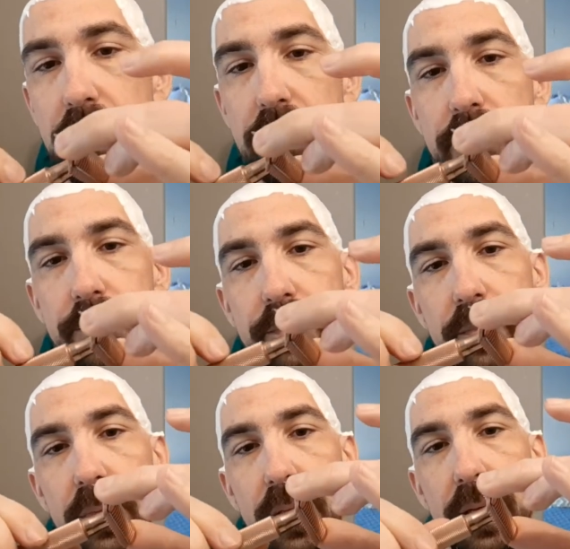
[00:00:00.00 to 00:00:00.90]
it,
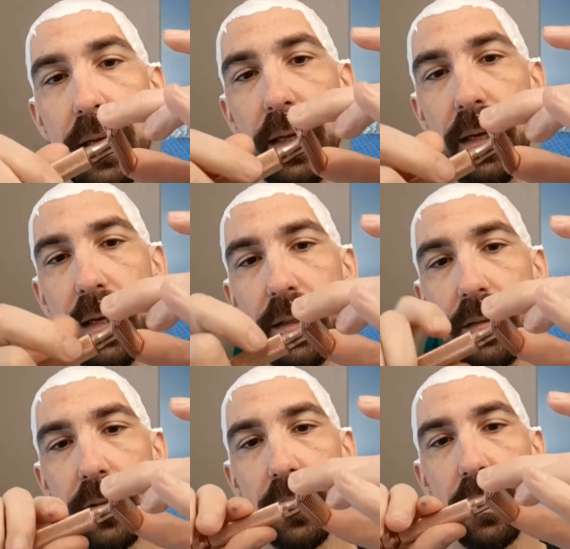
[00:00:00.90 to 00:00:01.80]

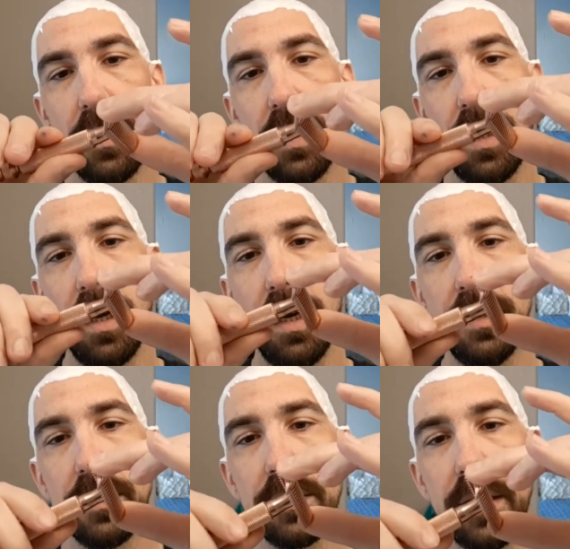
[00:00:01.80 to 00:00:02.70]
and I
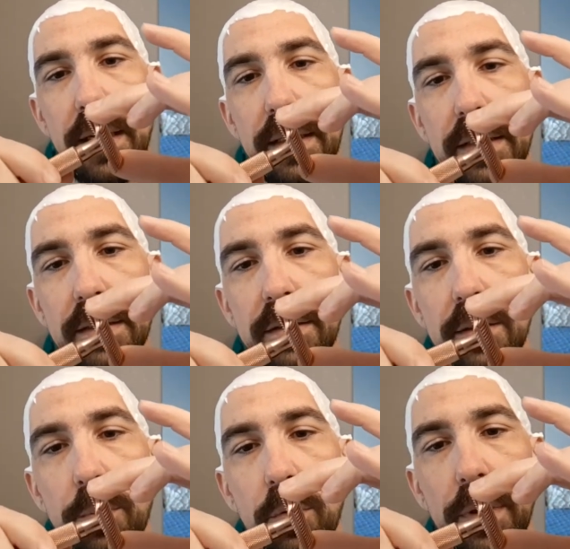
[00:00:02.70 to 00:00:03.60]
just tighten it to the
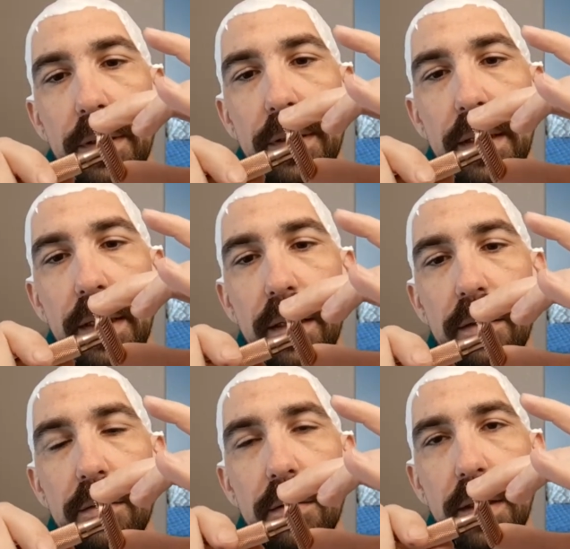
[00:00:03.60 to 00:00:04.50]
point that
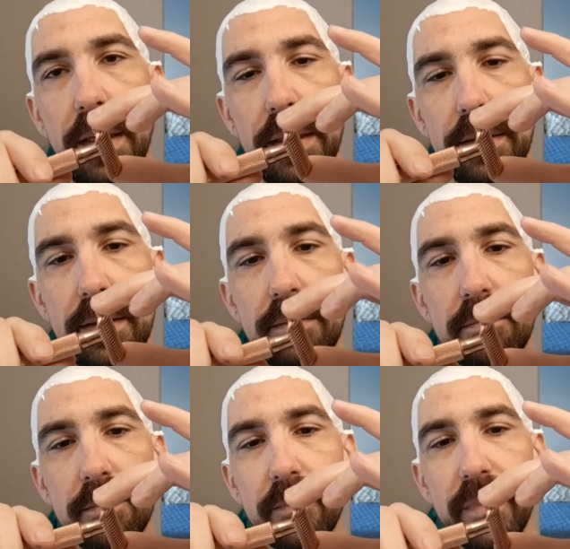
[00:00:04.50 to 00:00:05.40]
I
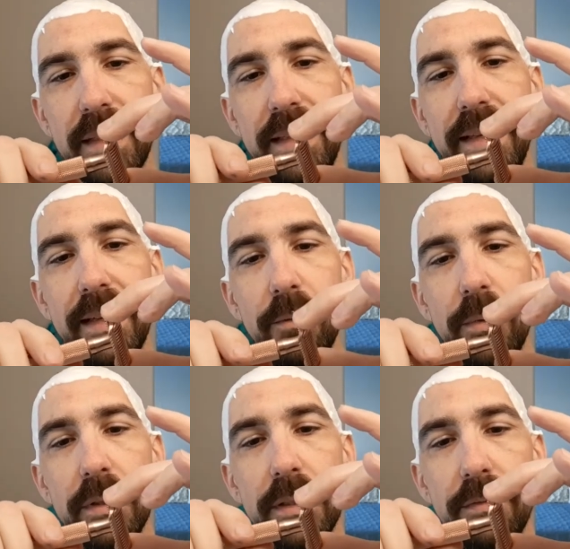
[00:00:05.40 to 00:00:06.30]
can't
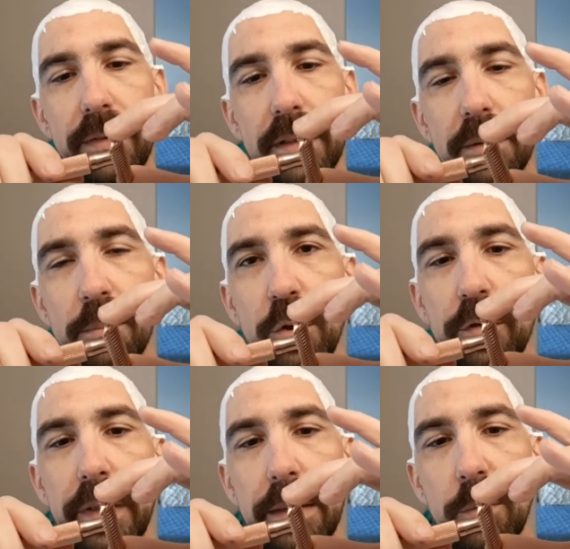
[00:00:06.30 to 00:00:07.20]
really feel it
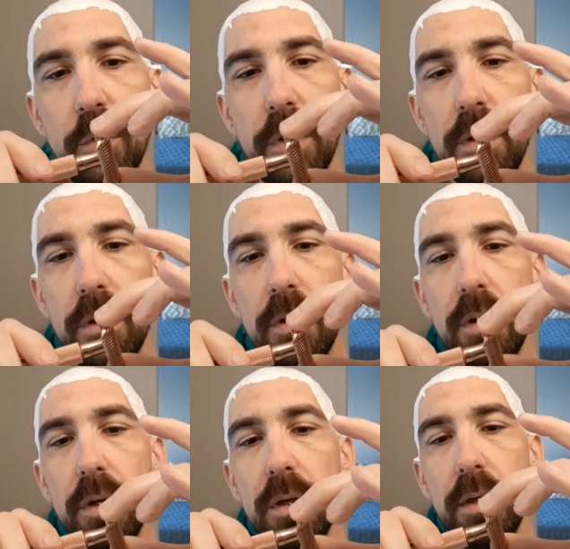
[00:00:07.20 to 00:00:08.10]
move anymore.
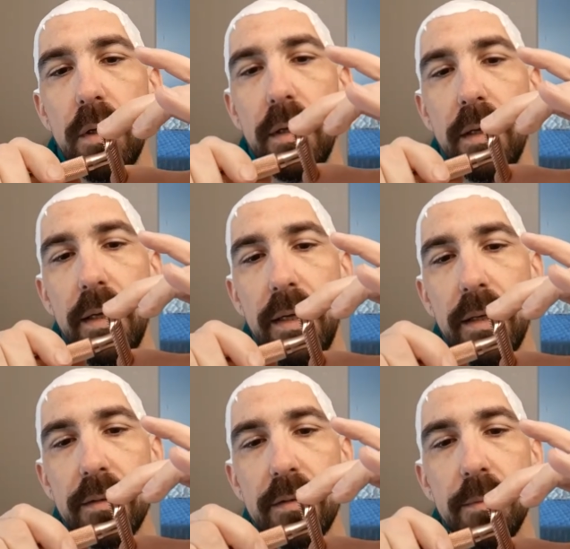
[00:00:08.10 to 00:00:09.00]

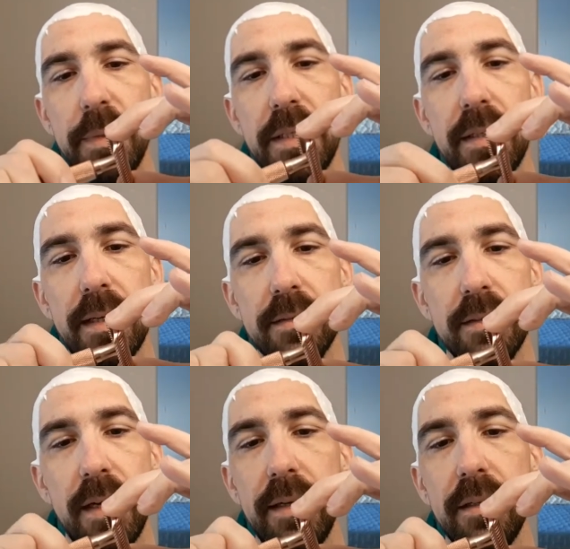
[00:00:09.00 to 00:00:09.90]
And to me, that's
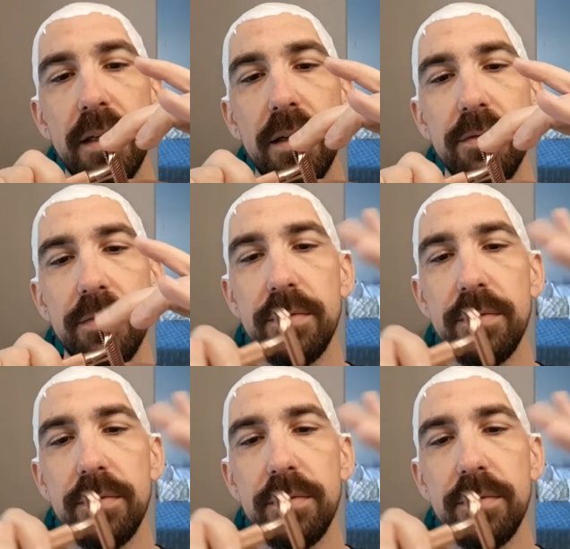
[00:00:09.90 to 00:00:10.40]
tight enough.